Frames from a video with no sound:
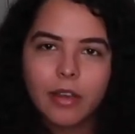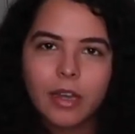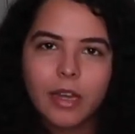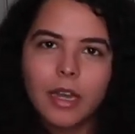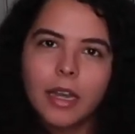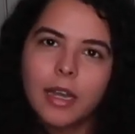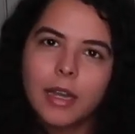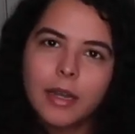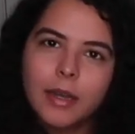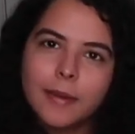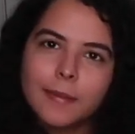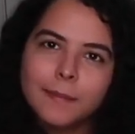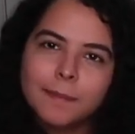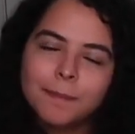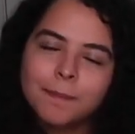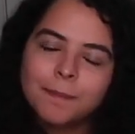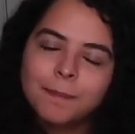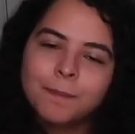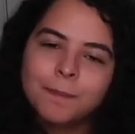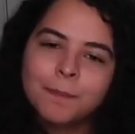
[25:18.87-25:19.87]

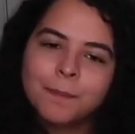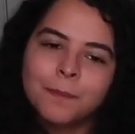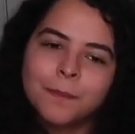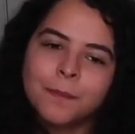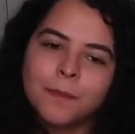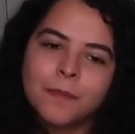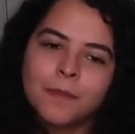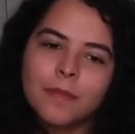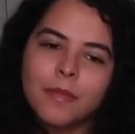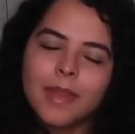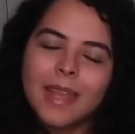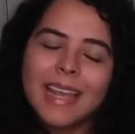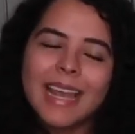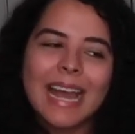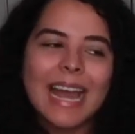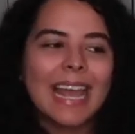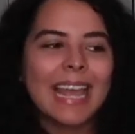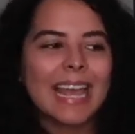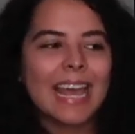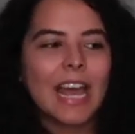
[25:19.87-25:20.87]

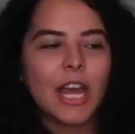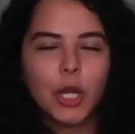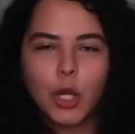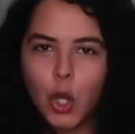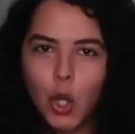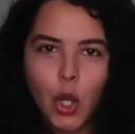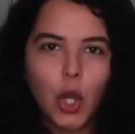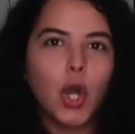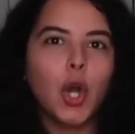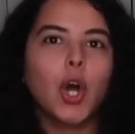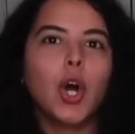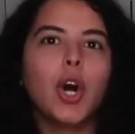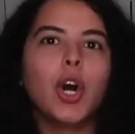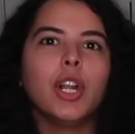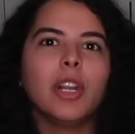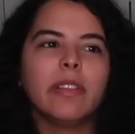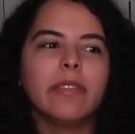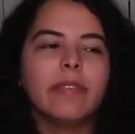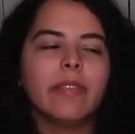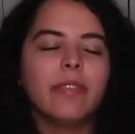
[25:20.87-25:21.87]
I got
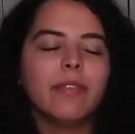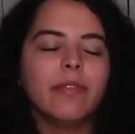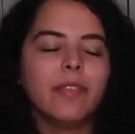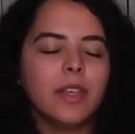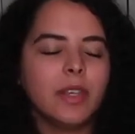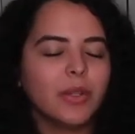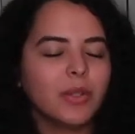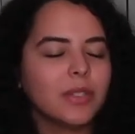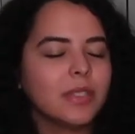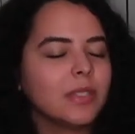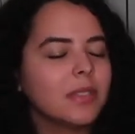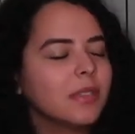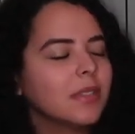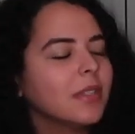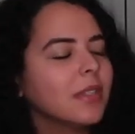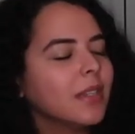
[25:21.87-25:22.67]
all of the feels